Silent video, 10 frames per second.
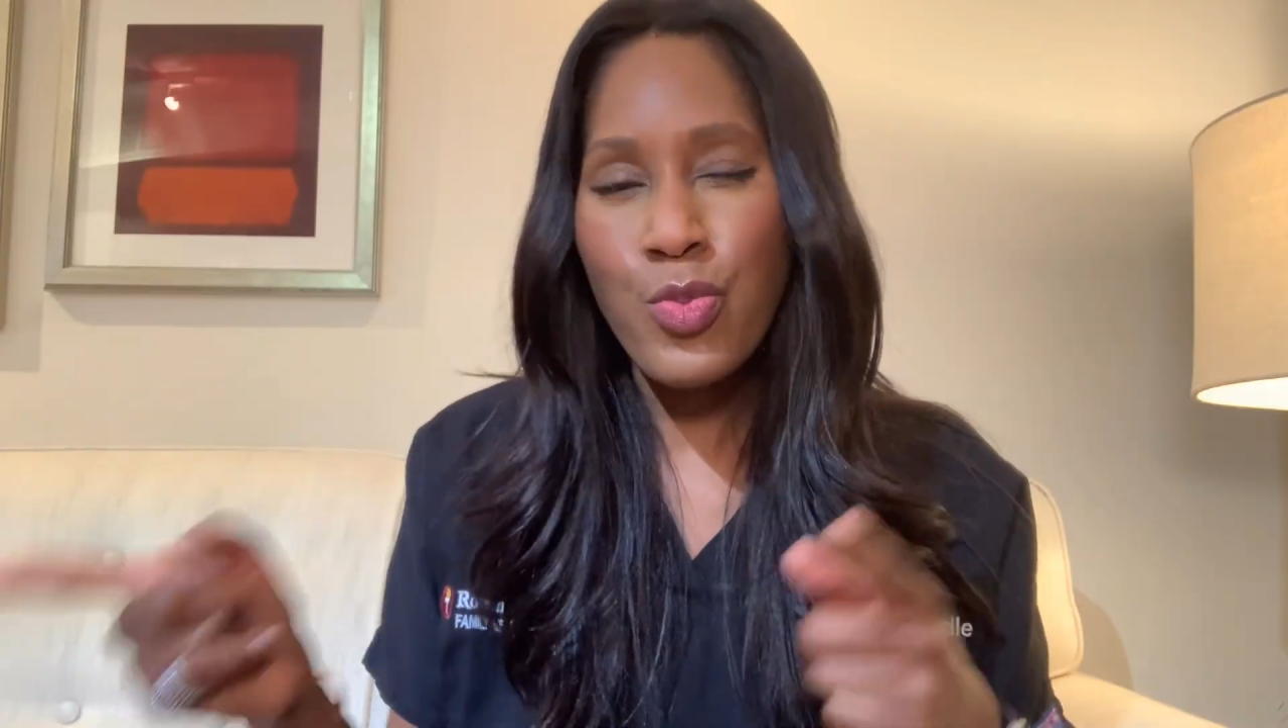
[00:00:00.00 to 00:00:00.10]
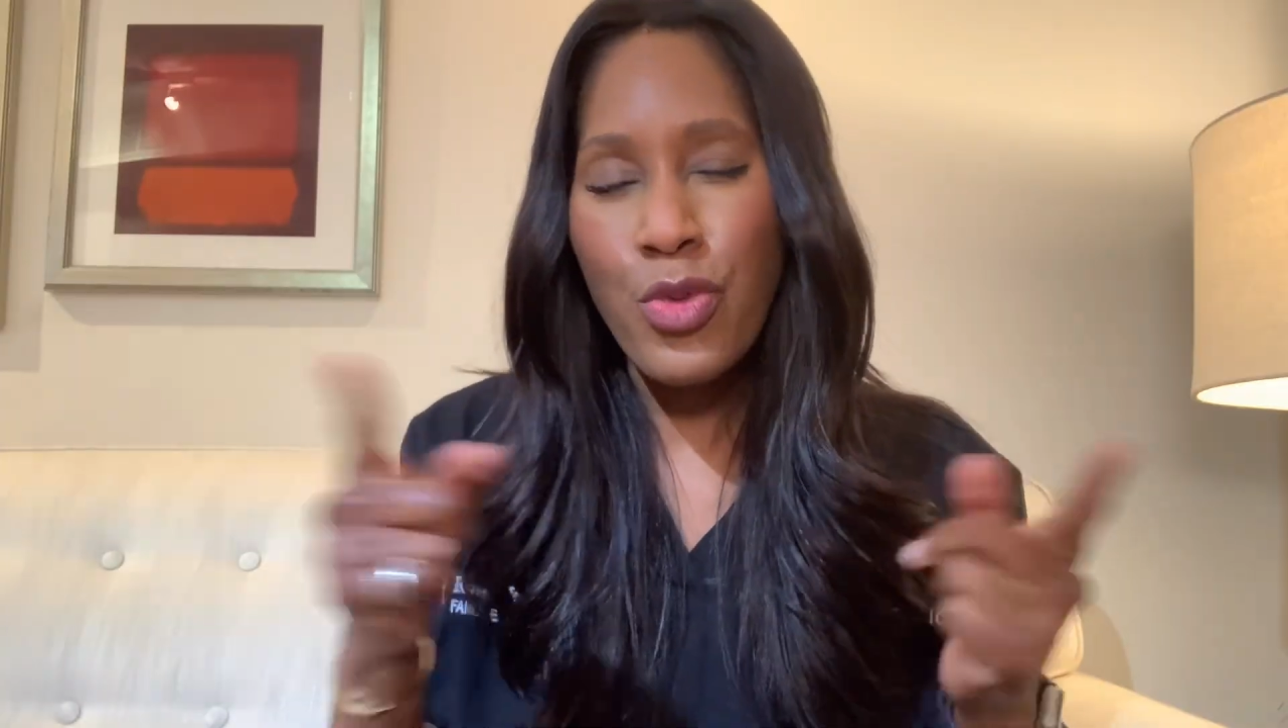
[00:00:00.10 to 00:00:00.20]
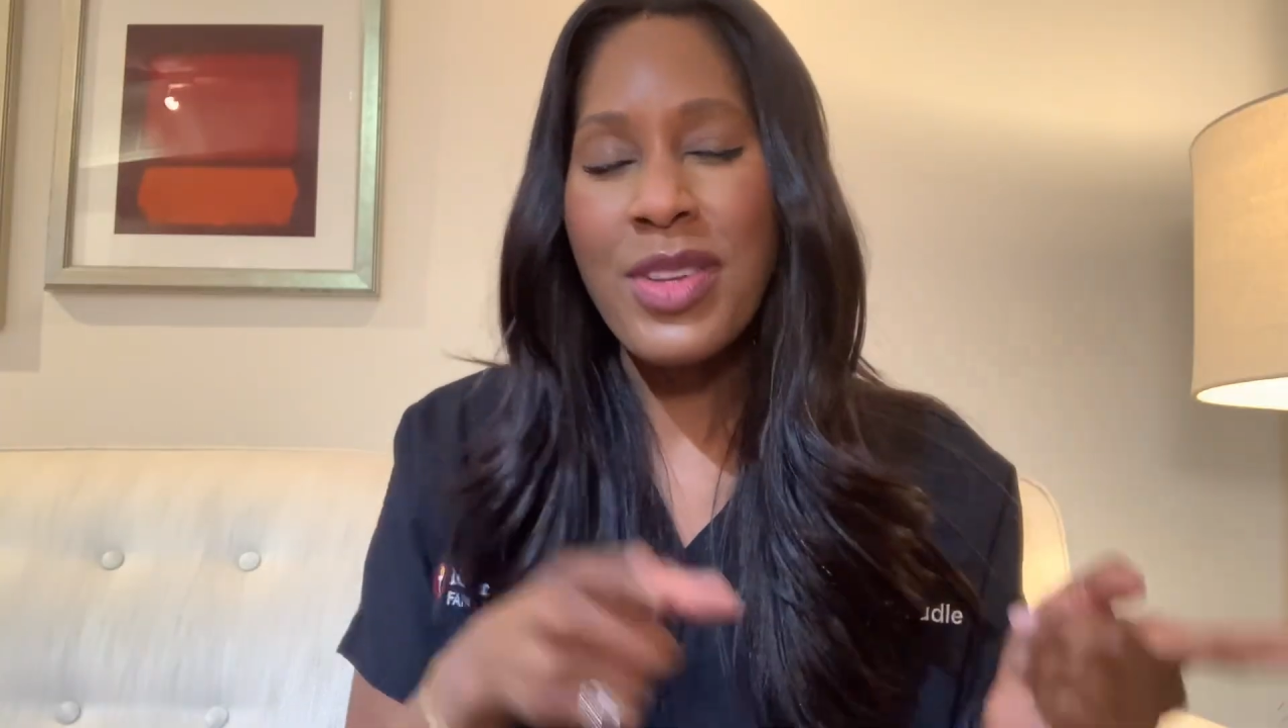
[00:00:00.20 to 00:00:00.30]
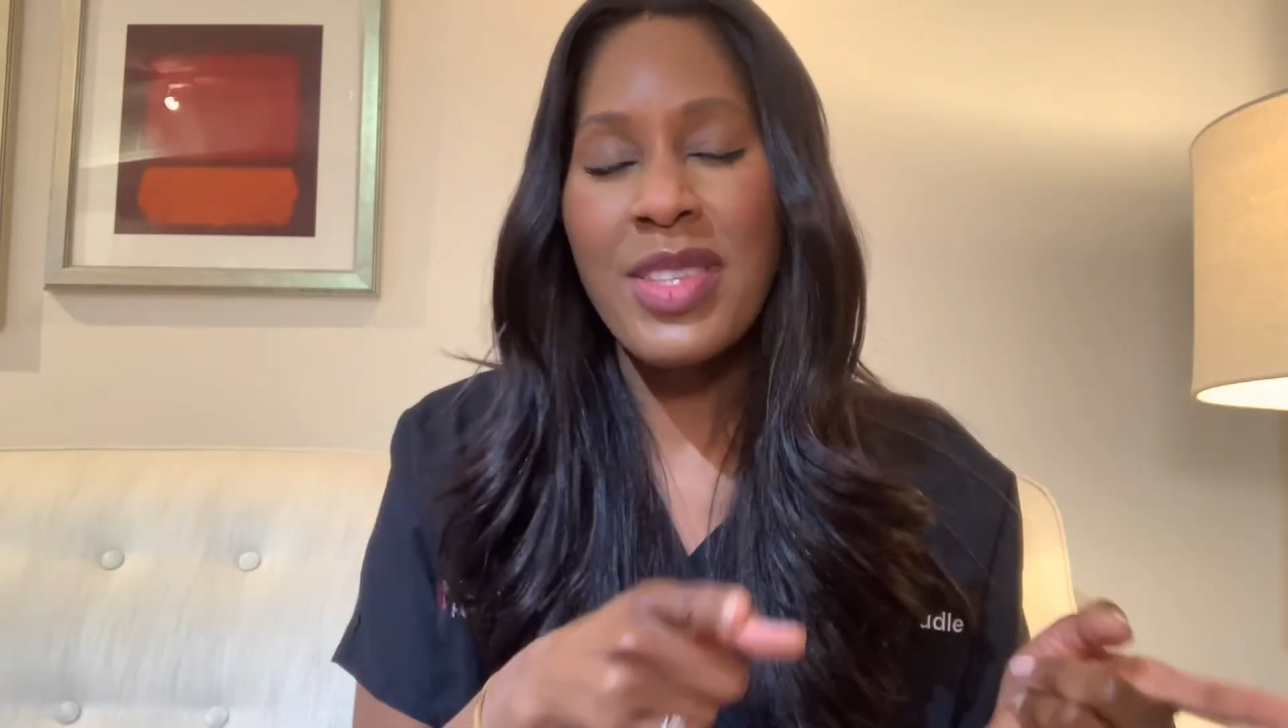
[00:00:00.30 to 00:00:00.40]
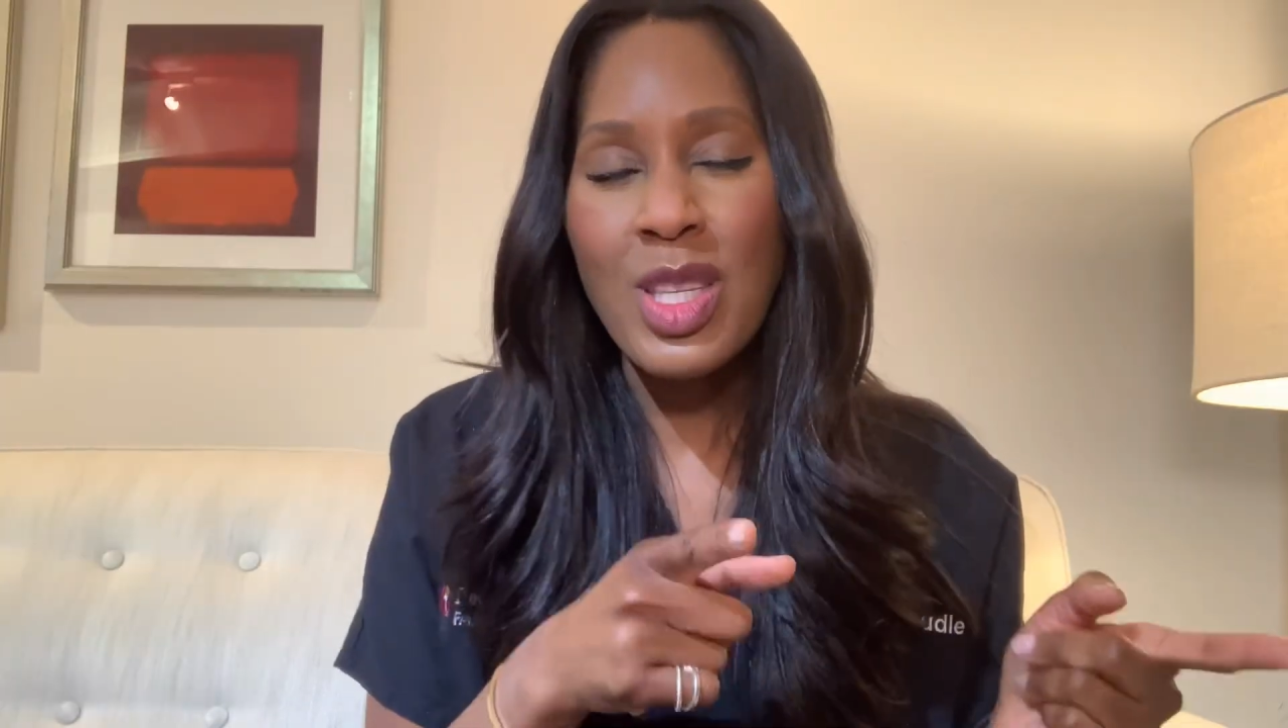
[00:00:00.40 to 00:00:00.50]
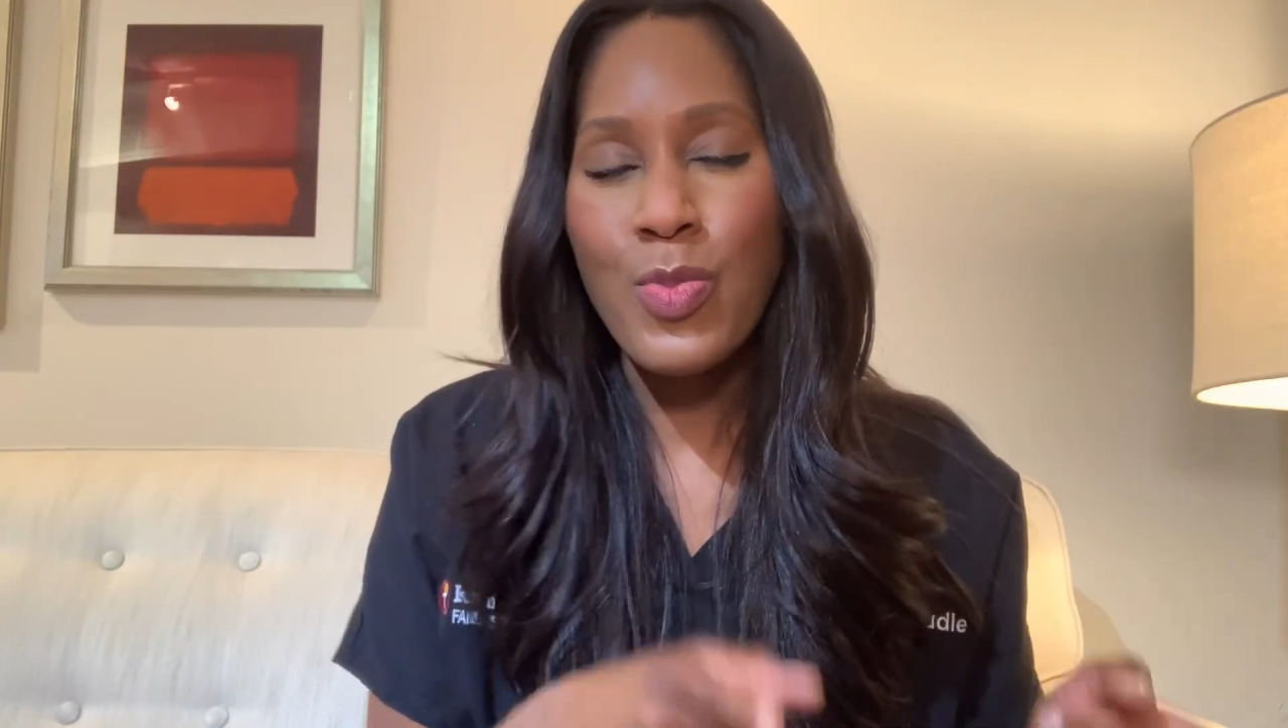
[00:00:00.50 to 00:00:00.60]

brings us